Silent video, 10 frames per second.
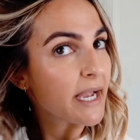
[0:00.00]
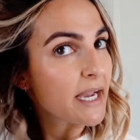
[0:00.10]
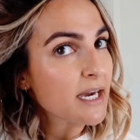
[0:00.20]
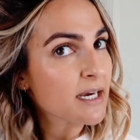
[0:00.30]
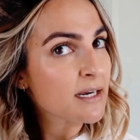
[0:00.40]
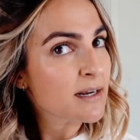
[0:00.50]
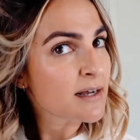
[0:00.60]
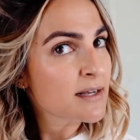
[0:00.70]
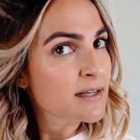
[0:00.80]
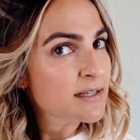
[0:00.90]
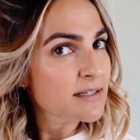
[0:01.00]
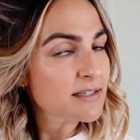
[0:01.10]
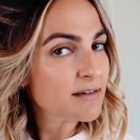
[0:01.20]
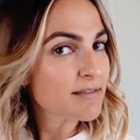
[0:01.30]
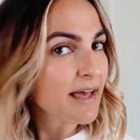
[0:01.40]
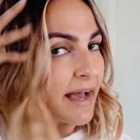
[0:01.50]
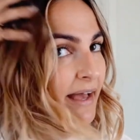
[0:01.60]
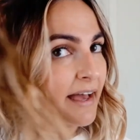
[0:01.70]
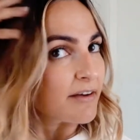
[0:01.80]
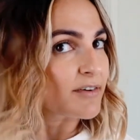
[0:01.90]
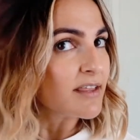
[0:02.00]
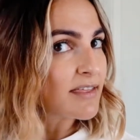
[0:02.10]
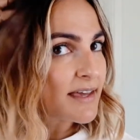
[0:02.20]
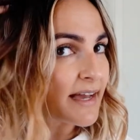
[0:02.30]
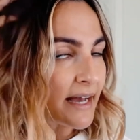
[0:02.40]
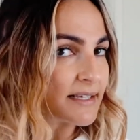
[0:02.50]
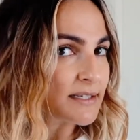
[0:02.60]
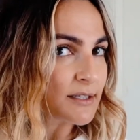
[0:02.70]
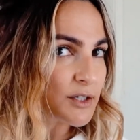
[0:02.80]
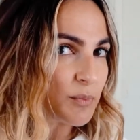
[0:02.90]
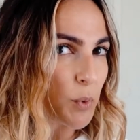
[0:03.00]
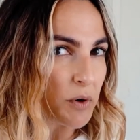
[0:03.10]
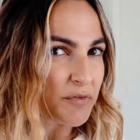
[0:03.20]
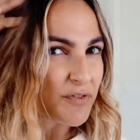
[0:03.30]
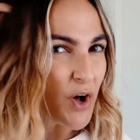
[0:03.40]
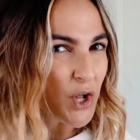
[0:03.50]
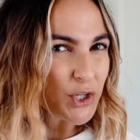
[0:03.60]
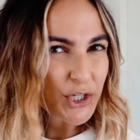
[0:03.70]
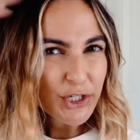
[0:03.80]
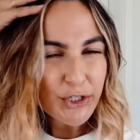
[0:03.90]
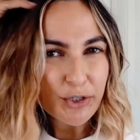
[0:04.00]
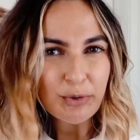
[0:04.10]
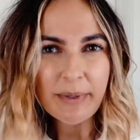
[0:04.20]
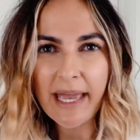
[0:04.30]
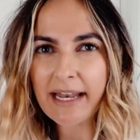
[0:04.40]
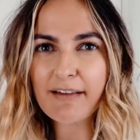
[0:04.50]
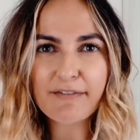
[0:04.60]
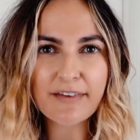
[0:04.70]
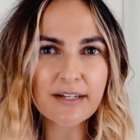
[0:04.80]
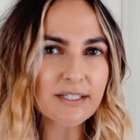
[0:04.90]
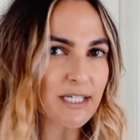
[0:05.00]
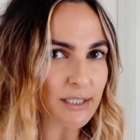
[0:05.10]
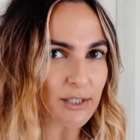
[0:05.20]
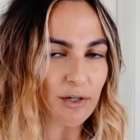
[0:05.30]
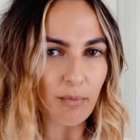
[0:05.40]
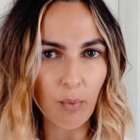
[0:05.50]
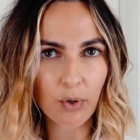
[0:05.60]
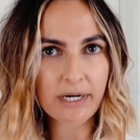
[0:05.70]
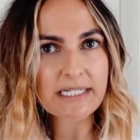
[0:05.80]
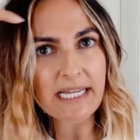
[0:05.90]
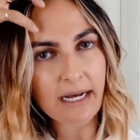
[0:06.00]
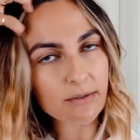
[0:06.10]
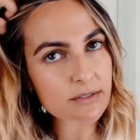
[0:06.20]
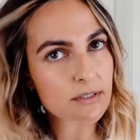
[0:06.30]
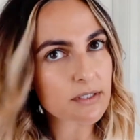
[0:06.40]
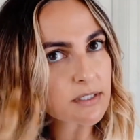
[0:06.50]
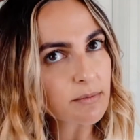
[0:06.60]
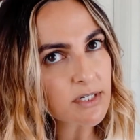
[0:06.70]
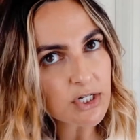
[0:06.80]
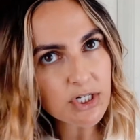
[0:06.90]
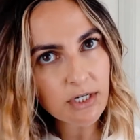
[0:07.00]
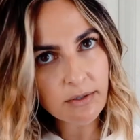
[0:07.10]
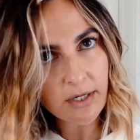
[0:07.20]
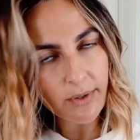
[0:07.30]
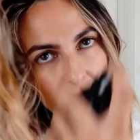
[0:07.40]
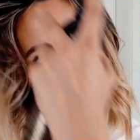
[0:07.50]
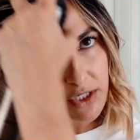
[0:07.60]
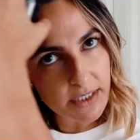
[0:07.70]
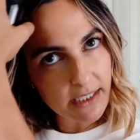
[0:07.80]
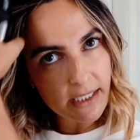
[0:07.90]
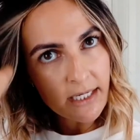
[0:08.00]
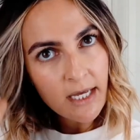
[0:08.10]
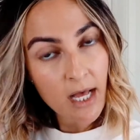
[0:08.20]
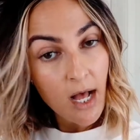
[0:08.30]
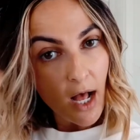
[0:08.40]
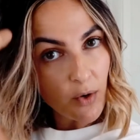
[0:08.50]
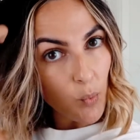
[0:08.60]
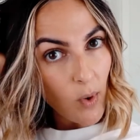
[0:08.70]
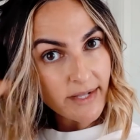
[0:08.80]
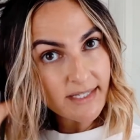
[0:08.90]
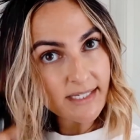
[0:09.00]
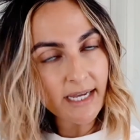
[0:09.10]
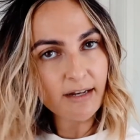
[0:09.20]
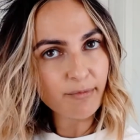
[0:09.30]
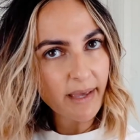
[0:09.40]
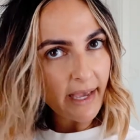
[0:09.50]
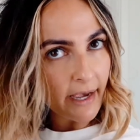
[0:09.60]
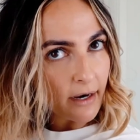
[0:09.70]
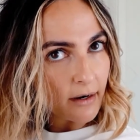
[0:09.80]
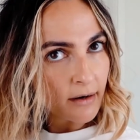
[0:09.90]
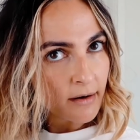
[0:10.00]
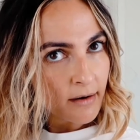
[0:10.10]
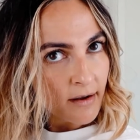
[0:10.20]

hair so that everything has a little more volume and it feels a little more tousled. So I'm gonna show you actually on one side of my hair